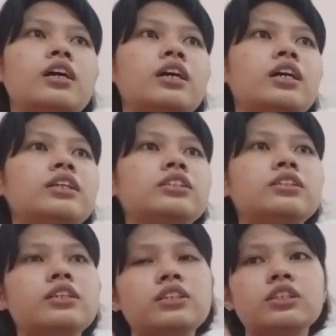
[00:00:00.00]

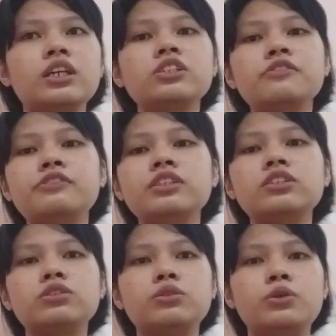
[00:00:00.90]
it
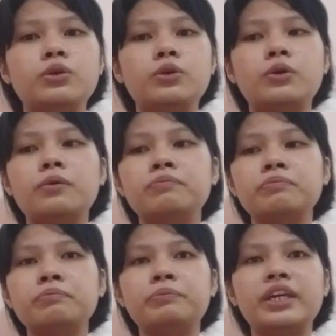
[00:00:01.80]
refers to
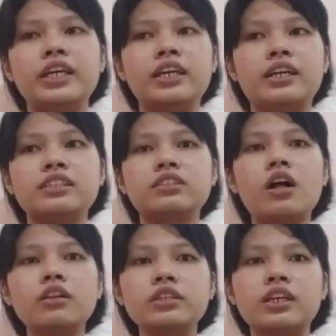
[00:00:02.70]
being a
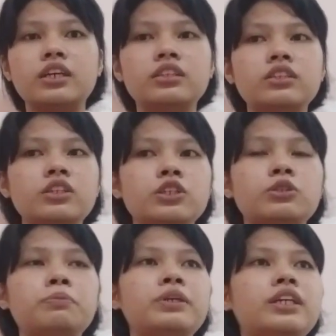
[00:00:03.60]
solid,
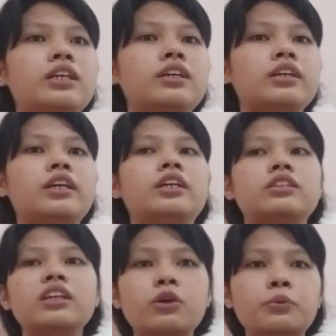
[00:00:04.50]
to being a
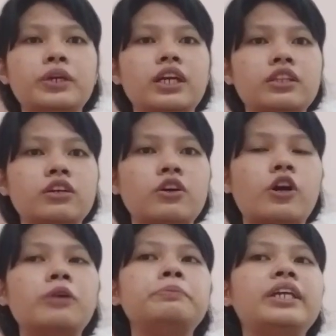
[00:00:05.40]
liquid,
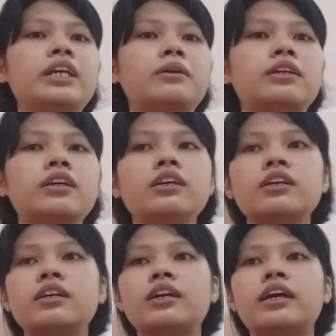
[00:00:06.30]
or being
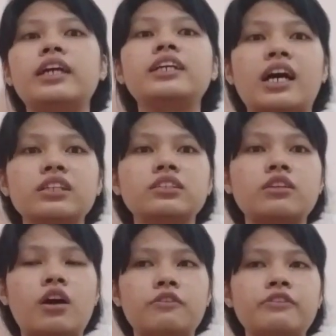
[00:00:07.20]
a gas
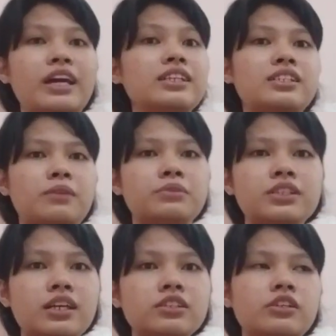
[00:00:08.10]
of any
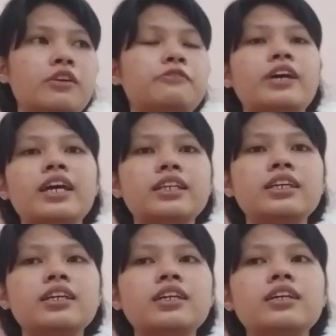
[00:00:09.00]
substance or of
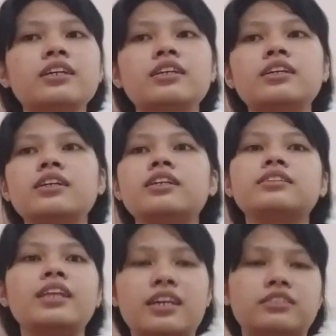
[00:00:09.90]
any
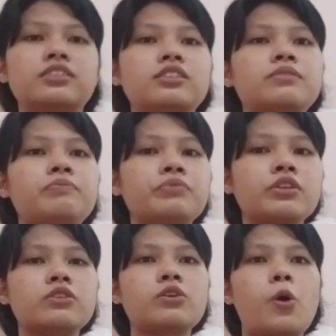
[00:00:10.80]
things.
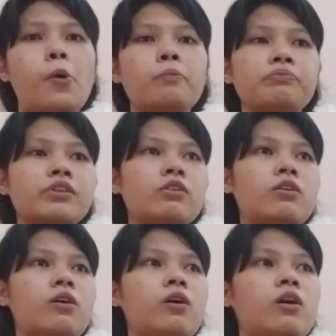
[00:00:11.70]
So,
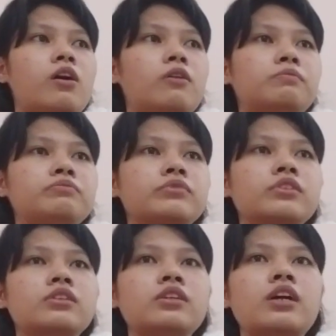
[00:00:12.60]

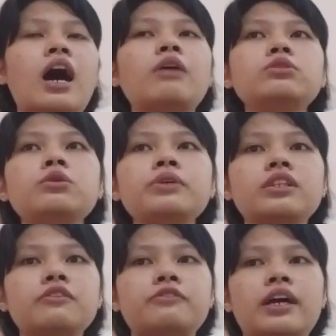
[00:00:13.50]
how do we
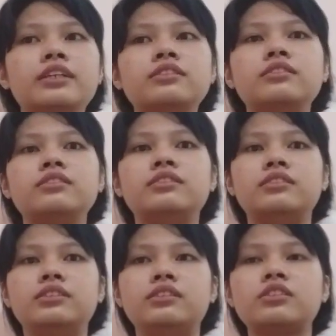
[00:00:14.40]
define
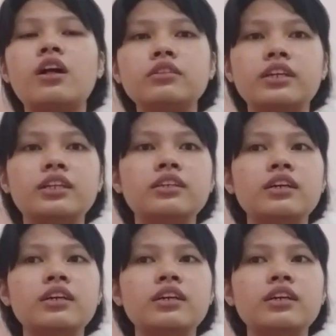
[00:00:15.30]
solid,